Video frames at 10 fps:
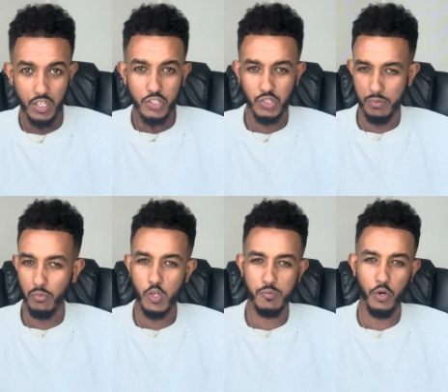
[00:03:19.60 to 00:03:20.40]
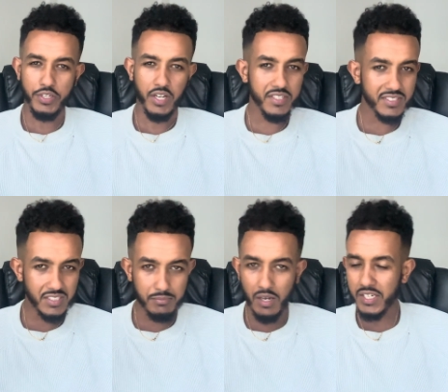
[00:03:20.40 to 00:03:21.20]
So a mortgage broker that understands the
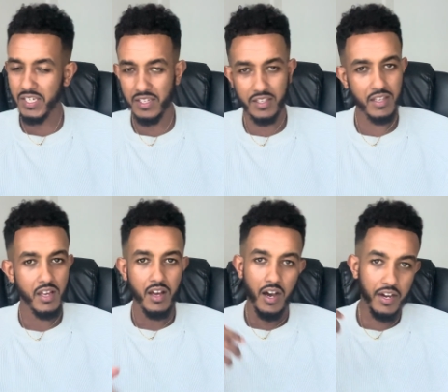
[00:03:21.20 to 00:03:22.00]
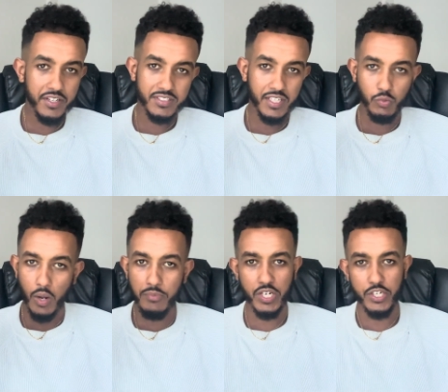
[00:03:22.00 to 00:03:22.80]
market, understands what
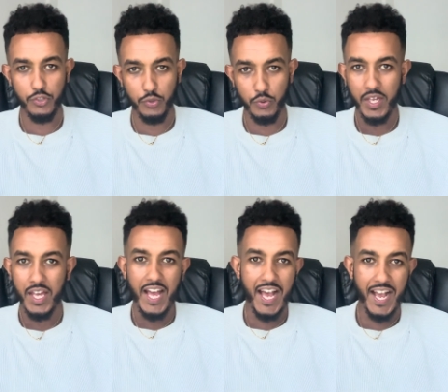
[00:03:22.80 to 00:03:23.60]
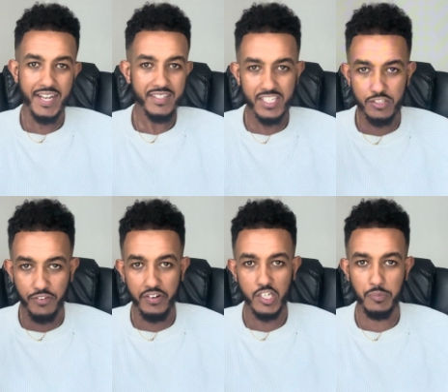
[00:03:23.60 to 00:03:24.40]
I'm trying to do, and is
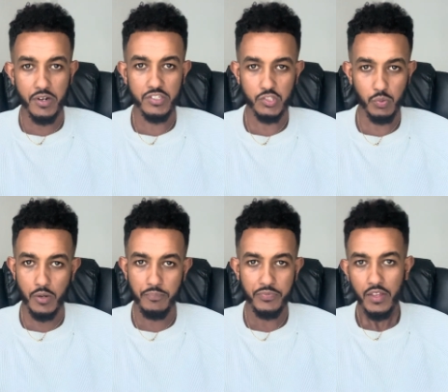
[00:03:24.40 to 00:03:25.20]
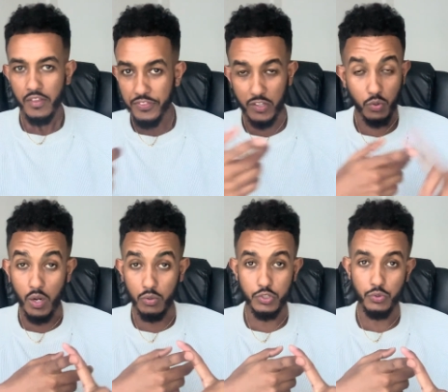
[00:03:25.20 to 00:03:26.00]
very experienced as well. That's what I
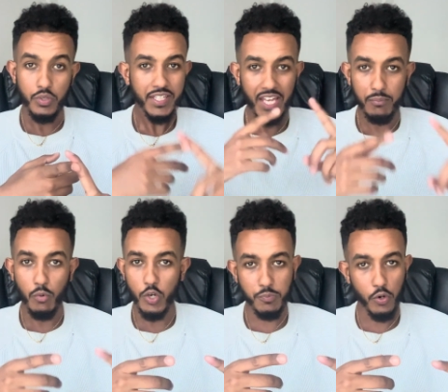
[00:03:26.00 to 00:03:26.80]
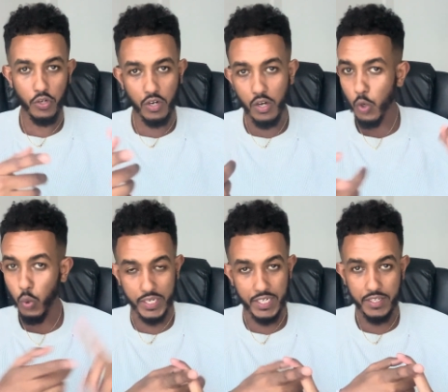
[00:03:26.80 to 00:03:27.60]
will do. Get a mortgage broker
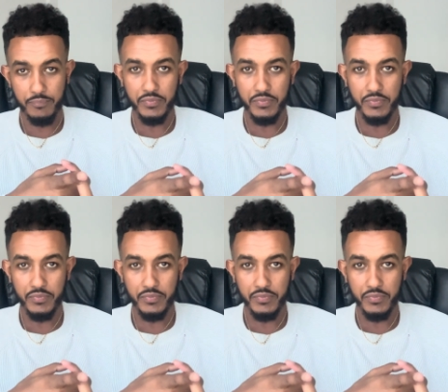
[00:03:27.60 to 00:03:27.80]
quickly.